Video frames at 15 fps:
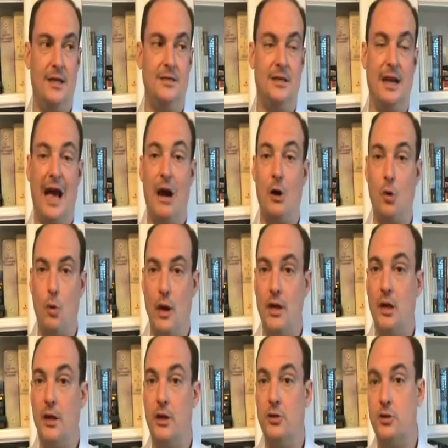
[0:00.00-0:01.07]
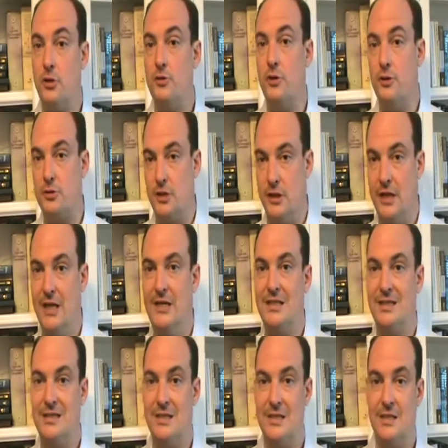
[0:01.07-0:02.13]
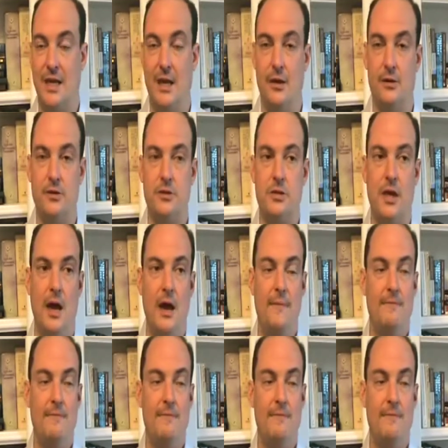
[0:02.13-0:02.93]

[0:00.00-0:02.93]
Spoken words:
Is it how quickly you turn those leads into sales?